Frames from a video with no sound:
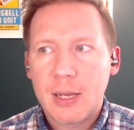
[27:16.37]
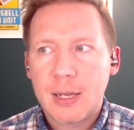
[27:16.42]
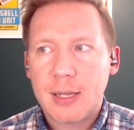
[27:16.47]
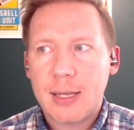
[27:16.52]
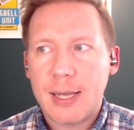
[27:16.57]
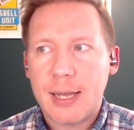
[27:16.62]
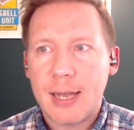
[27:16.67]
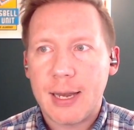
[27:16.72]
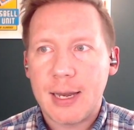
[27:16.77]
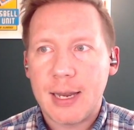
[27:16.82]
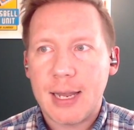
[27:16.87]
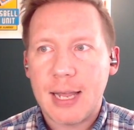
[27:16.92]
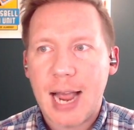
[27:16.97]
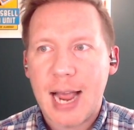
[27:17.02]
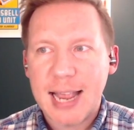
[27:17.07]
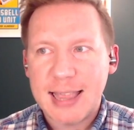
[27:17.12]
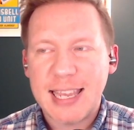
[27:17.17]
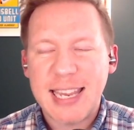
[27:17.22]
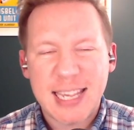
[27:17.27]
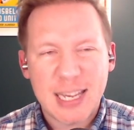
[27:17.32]
can,
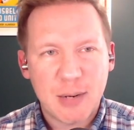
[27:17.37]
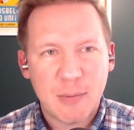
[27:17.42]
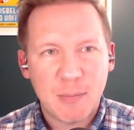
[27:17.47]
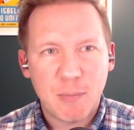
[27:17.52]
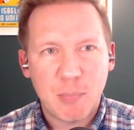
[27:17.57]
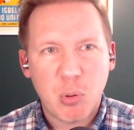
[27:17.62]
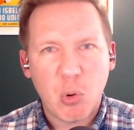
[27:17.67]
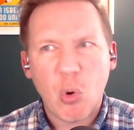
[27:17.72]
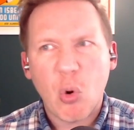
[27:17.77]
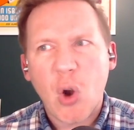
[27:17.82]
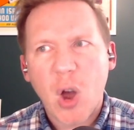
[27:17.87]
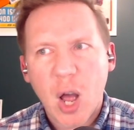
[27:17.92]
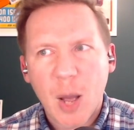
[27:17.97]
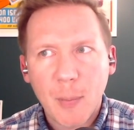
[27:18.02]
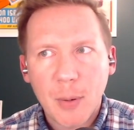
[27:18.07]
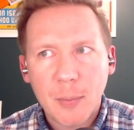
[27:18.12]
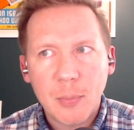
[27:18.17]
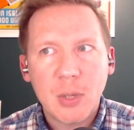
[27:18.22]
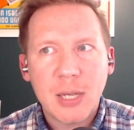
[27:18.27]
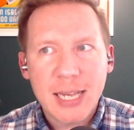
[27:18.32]
I think,
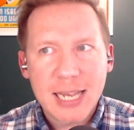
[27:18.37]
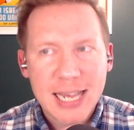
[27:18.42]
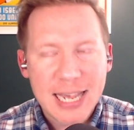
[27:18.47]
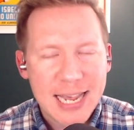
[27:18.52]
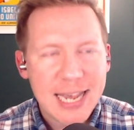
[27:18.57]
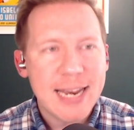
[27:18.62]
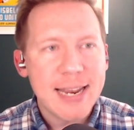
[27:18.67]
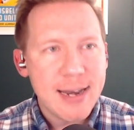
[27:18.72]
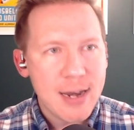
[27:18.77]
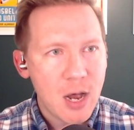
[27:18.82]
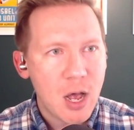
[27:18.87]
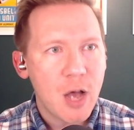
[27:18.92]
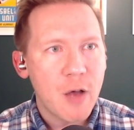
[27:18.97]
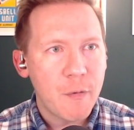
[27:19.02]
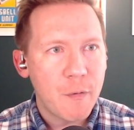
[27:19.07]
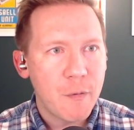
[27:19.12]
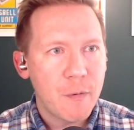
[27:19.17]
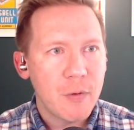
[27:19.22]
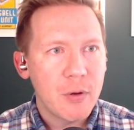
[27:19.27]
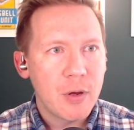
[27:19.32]
probably hit
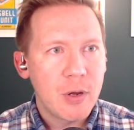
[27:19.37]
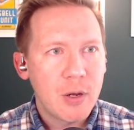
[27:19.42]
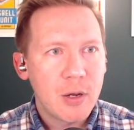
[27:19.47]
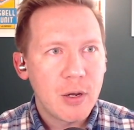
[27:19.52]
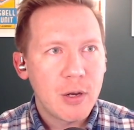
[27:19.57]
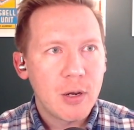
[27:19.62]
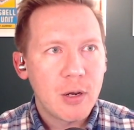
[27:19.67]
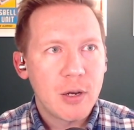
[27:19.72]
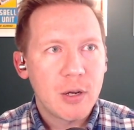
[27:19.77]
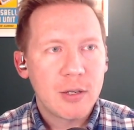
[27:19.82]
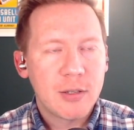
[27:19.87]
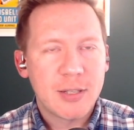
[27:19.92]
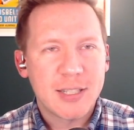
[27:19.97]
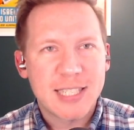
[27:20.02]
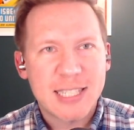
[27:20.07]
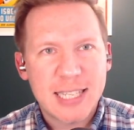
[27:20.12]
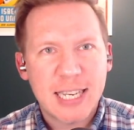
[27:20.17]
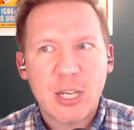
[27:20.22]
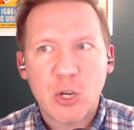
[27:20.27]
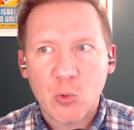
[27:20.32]
enough to
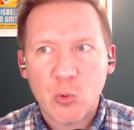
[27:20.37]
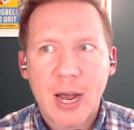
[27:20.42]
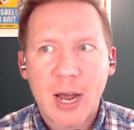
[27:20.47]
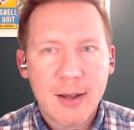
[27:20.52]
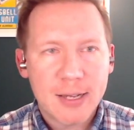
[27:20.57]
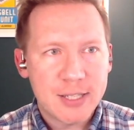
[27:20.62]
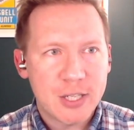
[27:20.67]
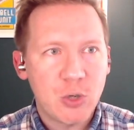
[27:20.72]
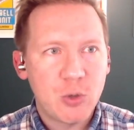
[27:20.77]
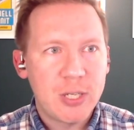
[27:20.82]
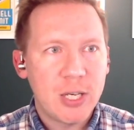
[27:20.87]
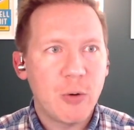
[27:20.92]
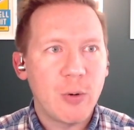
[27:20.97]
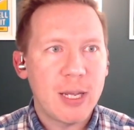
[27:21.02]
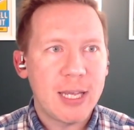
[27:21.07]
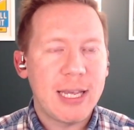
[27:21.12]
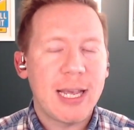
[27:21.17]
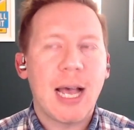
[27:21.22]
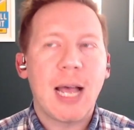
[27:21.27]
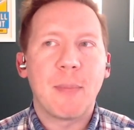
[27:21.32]
stick around as a
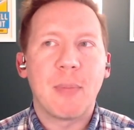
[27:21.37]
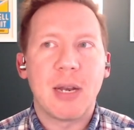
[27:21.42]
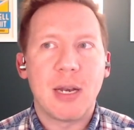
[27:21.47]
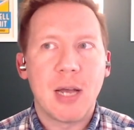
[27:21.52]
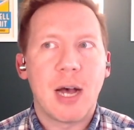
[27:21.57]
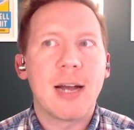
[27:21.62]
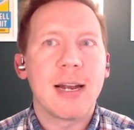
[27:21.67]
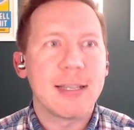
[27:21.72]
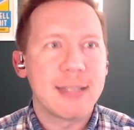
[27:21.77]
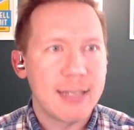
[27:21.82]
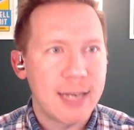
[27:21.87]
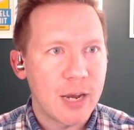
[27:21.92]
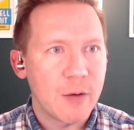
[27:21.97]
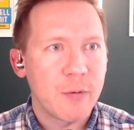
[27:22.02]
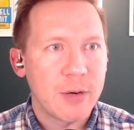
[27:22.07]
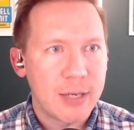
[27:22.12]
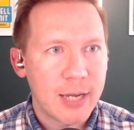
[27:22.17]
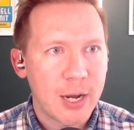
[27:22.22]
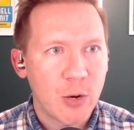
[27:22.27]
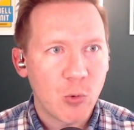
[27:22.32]
utility guy, but not as an
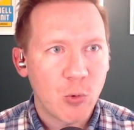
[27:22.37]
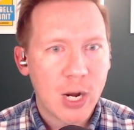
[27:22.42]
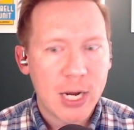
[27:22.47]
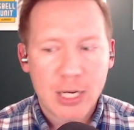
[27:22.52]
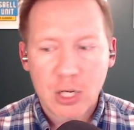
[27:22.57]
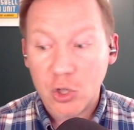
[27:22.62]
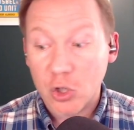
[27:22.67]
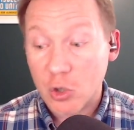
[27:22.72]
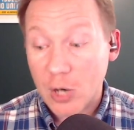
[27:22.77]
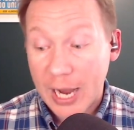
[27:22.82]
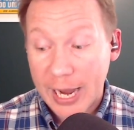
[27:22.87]
everyday regular.